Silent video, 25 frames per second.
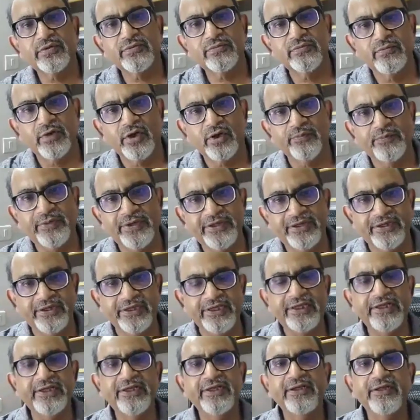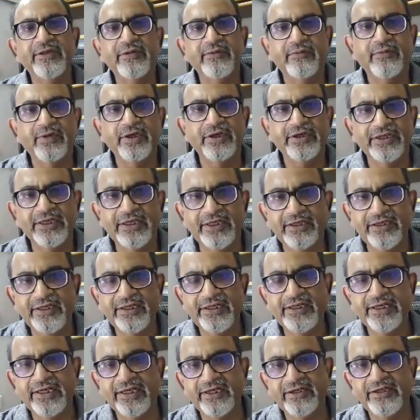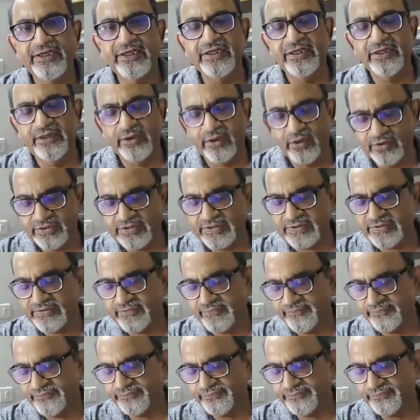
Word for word: morbidity, mortality and renal loss.